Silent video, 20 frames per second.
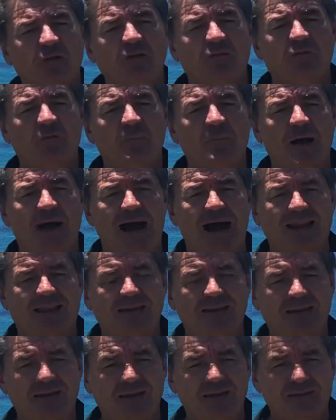if a
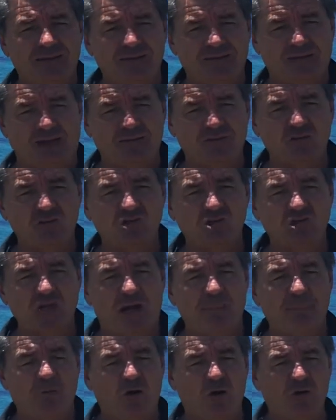marlin doesn't
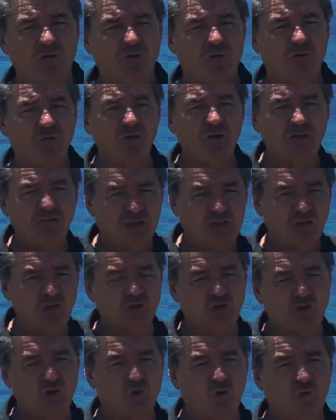jump on these
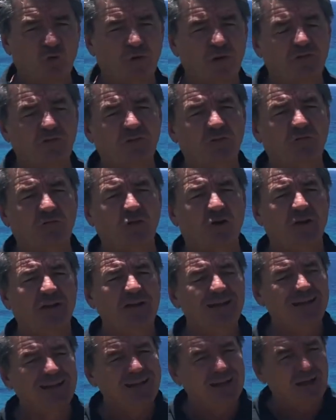inshore reefs. You've got,
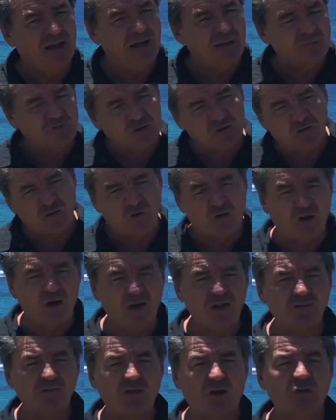the
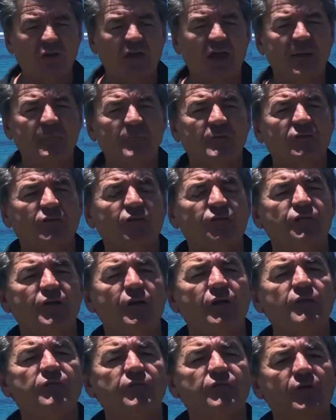tide's okay, but it's a
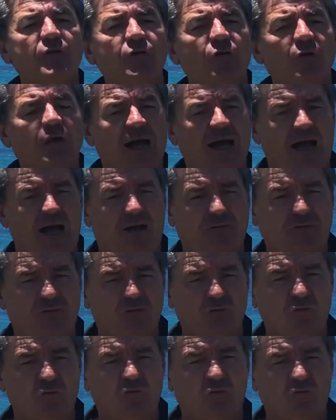very, very good
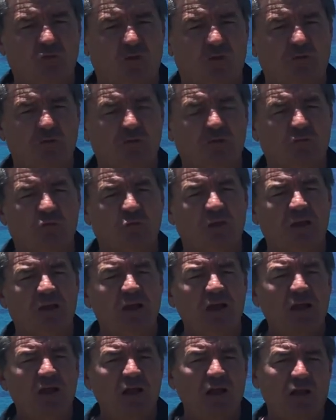afternoon tide this week.
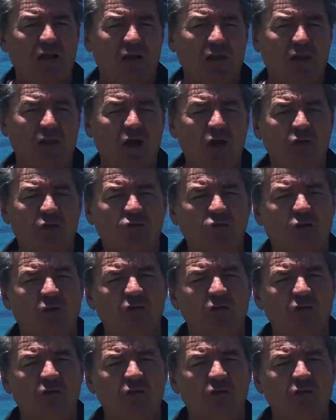Low tide